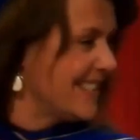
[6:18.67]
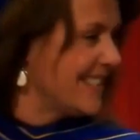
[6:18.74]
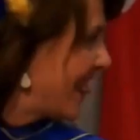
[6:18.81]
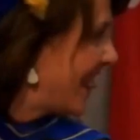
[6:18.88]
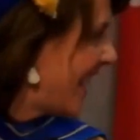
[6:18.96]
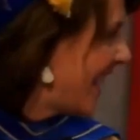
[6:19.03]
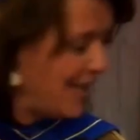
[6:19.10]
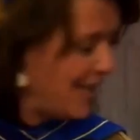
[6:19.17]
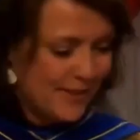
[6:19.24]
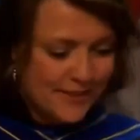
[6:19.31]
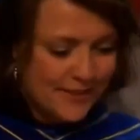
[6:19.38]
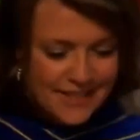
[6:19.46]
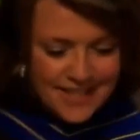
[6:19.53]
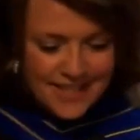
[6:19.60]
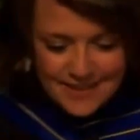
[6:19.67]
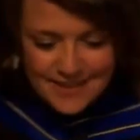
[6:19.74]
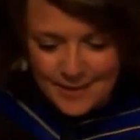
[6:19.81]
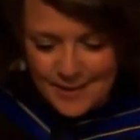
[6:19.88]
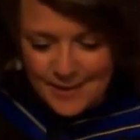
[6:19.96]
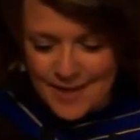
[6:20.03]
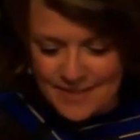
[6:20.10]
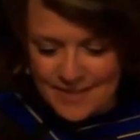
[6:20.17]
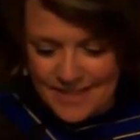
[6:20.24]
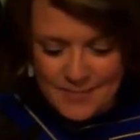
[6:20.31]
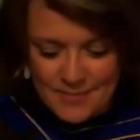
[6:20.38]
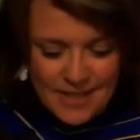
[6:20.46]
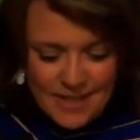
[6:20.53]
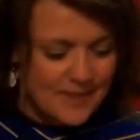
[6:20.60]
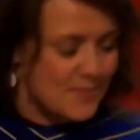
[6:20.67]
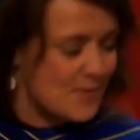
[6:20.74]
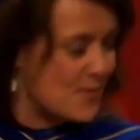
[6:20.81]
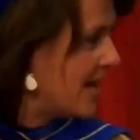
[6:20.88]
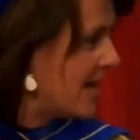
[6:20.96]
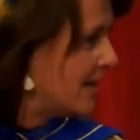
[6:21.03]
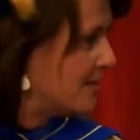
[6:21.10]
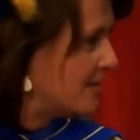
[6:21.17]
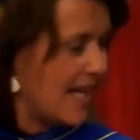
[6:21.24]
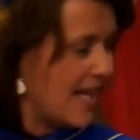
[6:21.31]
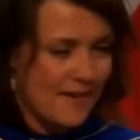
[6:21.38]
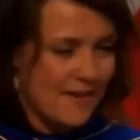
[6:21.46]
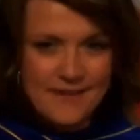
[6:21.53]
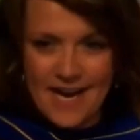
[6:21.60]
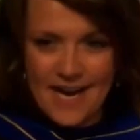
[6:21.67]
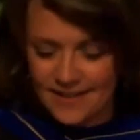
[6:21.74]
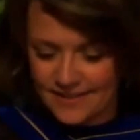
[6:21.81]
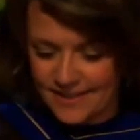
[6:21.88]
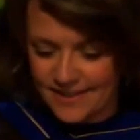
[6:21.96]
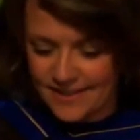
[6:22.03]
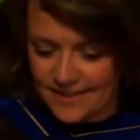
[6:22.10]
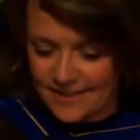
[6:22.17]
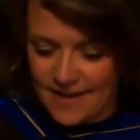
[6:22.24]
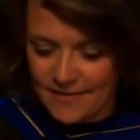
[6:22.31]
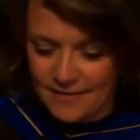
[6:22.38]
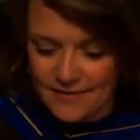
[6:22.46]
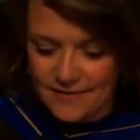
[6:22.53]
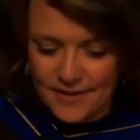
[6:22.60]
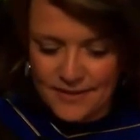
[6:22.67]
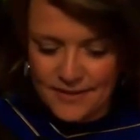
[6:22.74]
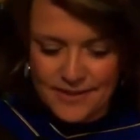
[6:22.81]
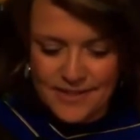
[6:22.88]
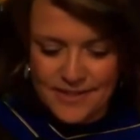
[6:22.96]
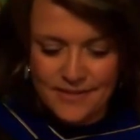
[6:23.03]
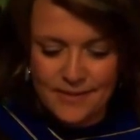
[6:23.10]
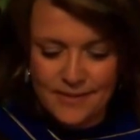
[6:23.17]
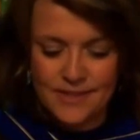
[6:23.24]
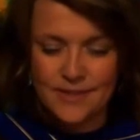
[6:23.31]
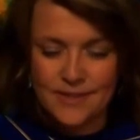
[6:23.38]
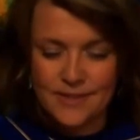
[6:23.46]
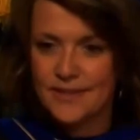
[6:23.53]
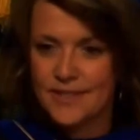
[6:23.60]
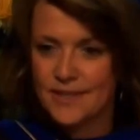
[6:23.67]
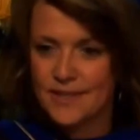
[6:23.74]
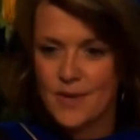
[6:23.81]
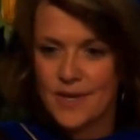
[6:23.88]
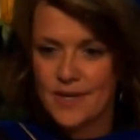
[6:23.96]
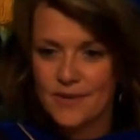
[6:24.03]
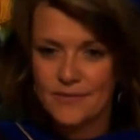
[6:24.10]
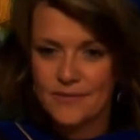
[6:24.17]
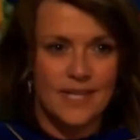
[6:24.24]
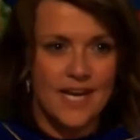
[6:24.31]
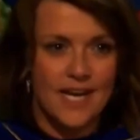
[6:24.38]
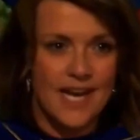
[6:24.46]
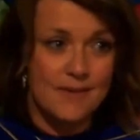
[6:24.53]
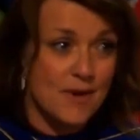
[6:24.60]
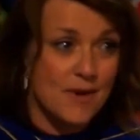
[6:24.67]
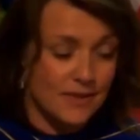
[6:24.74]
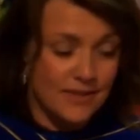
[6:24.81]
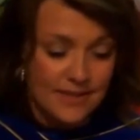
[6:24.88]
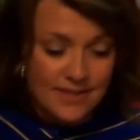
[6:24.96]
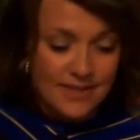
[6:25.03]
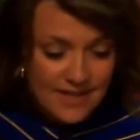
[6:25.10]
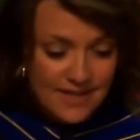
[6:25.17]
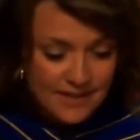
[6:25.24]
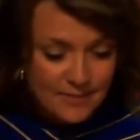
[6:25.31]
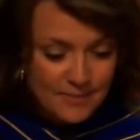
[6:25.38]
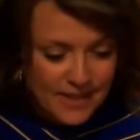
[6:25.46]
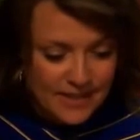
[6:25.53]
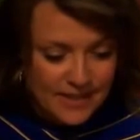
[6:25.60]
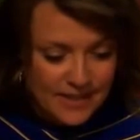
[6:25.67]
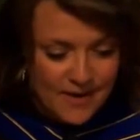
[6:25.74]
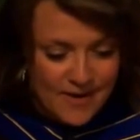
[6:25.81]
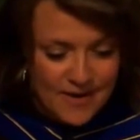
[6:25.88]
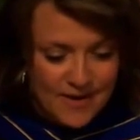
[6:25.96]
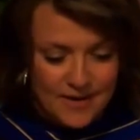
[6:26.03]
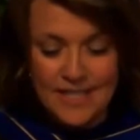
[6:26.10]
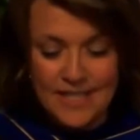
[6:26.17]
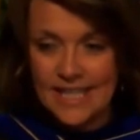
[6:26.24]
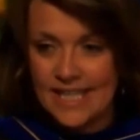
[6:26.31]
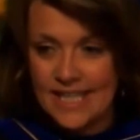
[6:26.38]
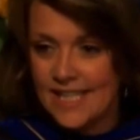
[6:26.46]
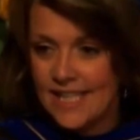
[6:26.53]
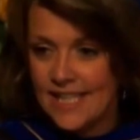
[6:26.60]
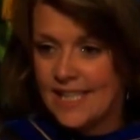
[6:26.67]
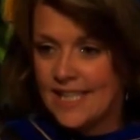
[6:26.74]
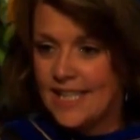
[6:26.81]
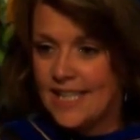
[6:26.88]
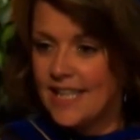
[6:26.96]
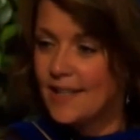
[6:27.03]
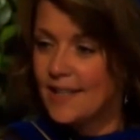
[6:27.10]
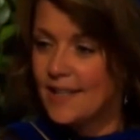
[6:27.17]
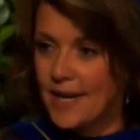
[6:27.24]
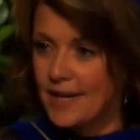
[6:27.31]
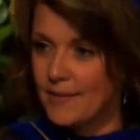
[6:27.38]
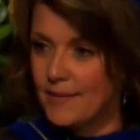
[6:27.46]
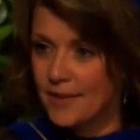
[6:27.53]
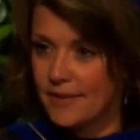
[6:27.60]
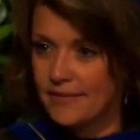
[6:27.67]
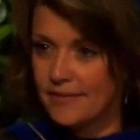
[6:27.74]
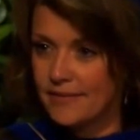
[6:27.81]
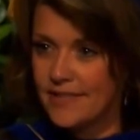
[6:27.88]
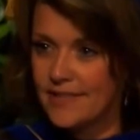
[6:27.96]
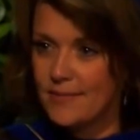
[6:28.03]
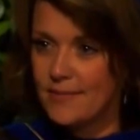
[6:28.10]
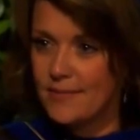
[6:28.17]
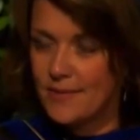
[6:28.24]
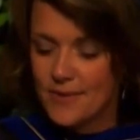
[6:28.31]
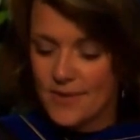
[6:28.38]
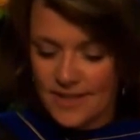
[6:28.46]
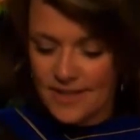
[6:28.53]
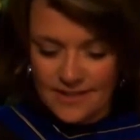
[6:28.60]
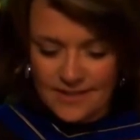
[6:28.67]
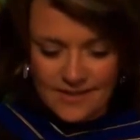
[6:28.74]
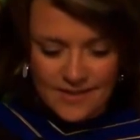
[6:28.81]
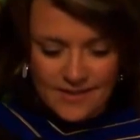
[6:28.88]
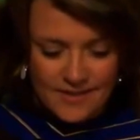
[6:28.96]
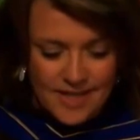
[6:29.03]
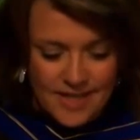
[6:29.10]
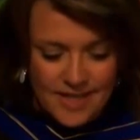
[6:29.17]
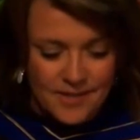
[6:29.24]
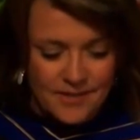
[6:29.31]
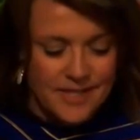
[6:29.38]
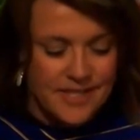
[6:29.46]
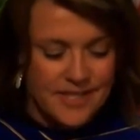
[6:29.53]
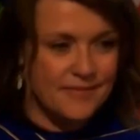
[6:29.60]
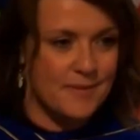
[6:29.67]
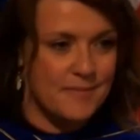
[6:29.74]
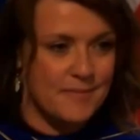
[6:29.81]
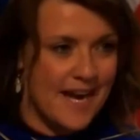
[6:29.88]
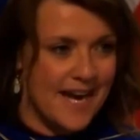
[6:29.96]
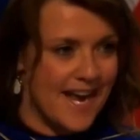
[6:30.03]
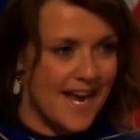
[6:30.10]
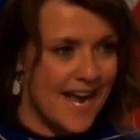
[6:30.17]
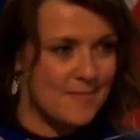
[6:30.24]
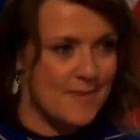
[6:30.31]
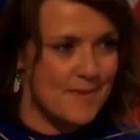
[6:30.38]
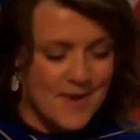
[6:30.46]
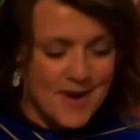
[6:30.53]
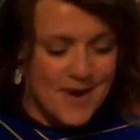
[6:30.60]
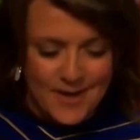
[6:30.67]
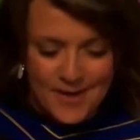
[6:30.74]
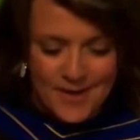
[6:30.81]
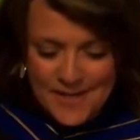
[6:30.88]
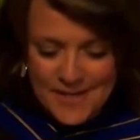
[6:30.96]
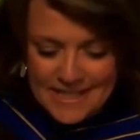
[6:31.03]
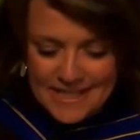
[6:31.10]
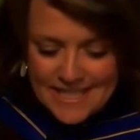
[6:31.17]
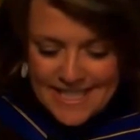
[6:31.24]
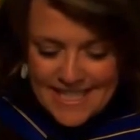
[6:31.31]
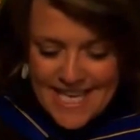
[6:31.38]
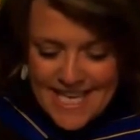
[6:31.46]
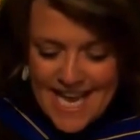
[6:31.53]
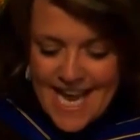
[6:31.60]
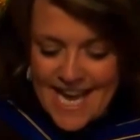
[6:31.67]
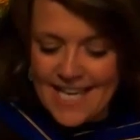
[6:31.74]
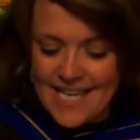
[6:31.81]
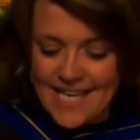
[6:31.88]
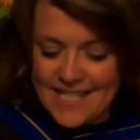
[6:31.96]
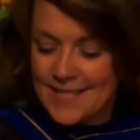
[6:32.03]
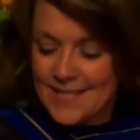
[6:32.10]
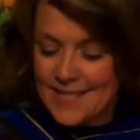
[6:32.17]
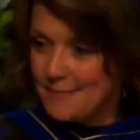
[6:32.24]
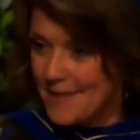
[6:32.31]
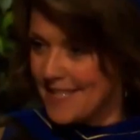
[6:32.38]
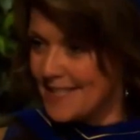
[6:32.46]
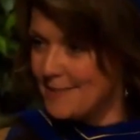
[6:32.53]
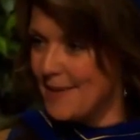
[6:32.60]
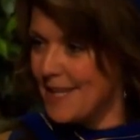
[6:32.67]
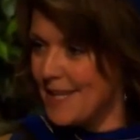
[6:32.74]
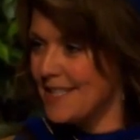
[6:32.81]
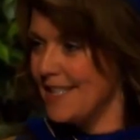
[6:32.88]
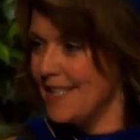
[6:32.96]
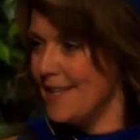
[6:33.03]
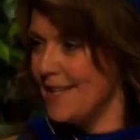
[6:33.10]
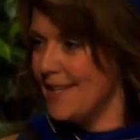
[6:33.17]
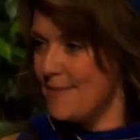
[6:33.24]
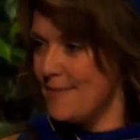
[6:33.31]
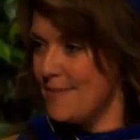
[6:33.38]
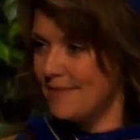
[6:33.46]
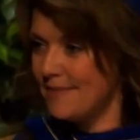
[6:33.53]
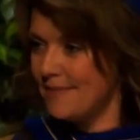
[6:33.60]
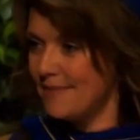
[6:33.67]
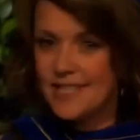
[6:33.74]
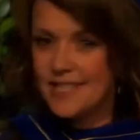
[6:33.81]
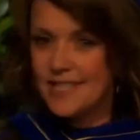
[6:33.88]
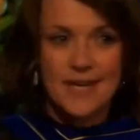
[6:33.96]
Thank you, Chancellor Lumley, President Wildman, and the faculty and staff of the University of Windsor for this wonderful and most unexpected honor. It's a great privilege to be awarded this honorary degree from my alma mater, and it's especially a great privilege to be